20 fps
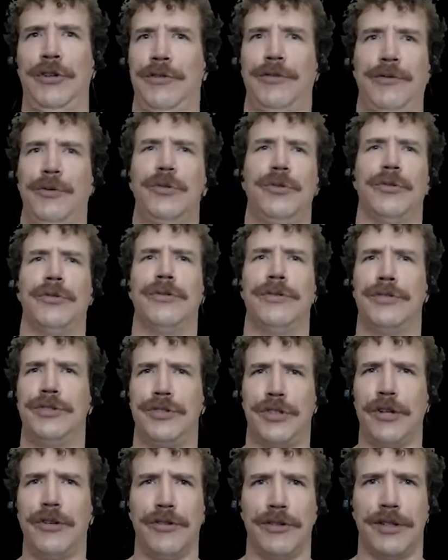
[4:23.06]
Ooh,
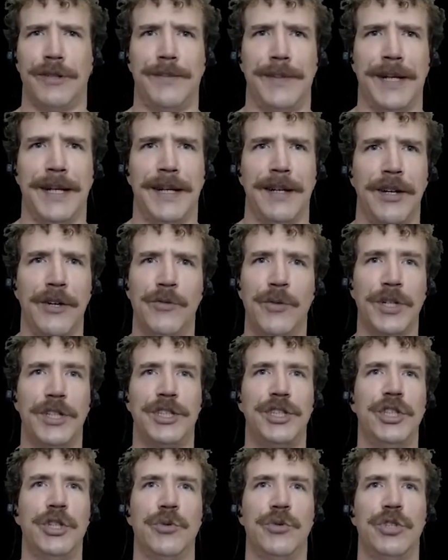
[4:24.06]
start with me. What
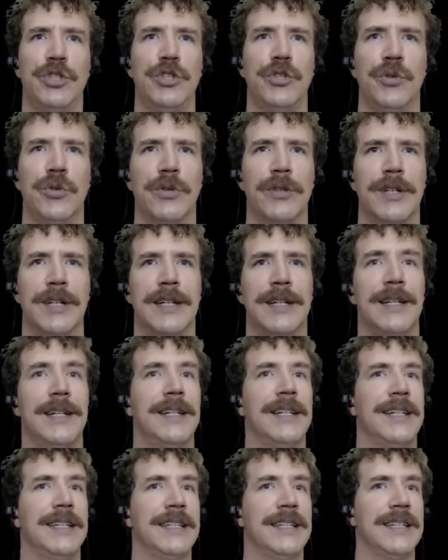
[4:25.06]
do?
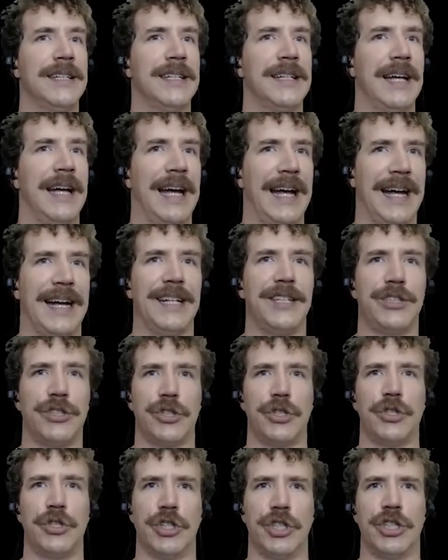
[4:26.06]
Ask
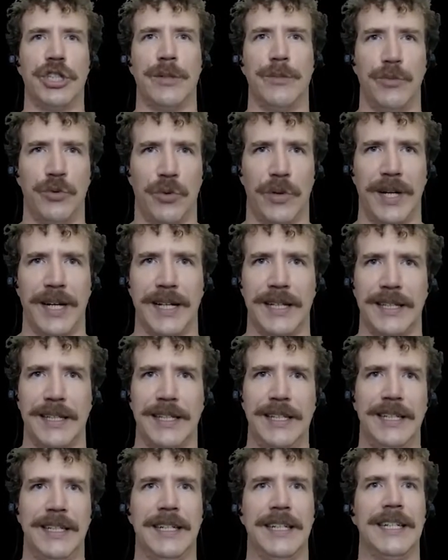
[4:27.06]
her to come
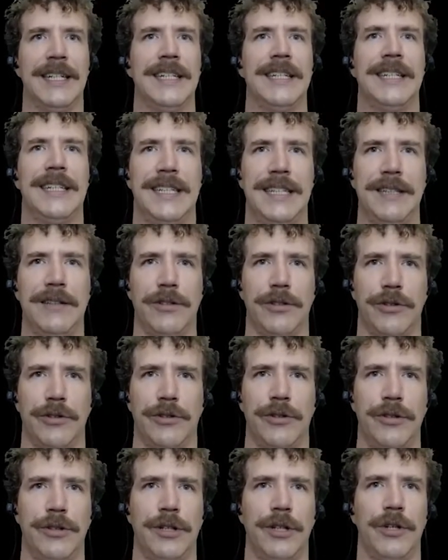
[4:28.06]
quietly, kill
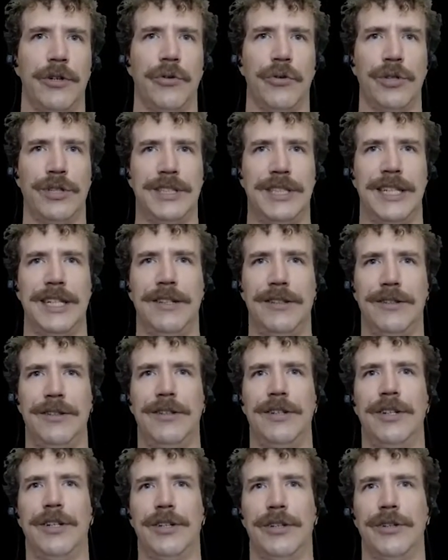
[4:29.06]
her, or tell
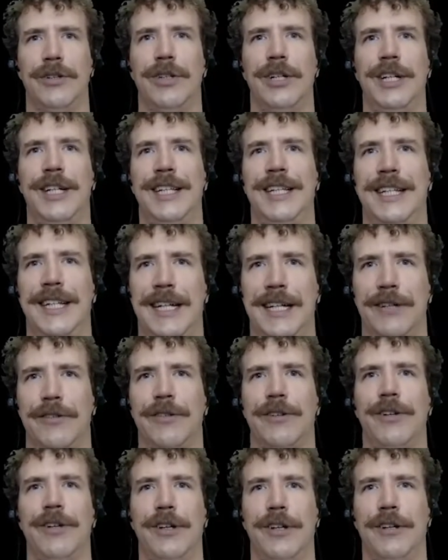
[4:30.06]
her the
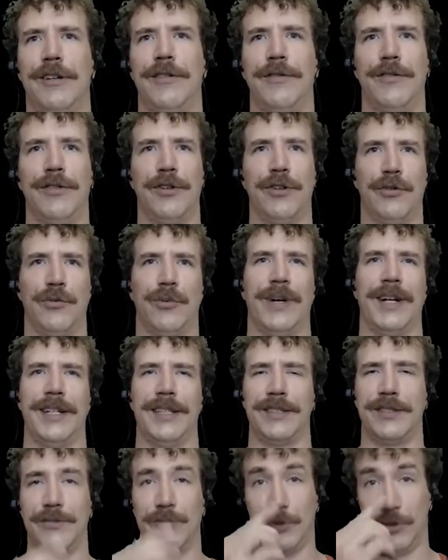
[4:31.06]
error of her
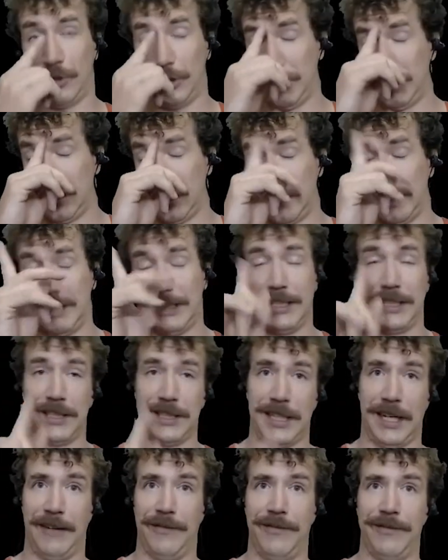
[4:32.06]
ways. Well, geez, this is
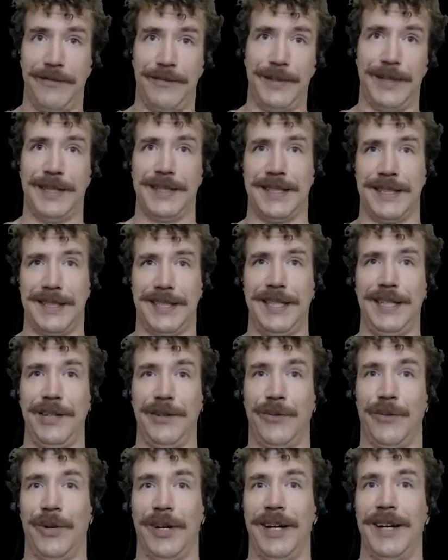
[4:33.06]
tough, because I'll tell you
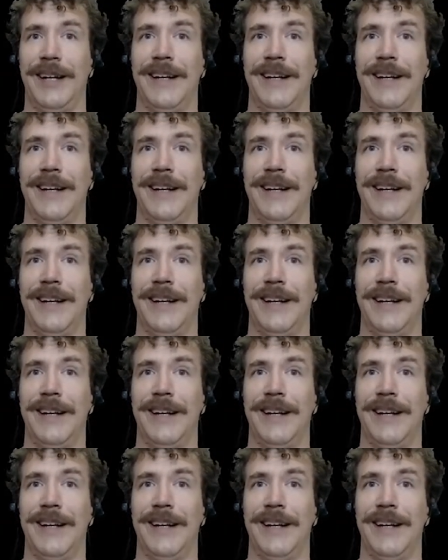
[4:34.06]
what.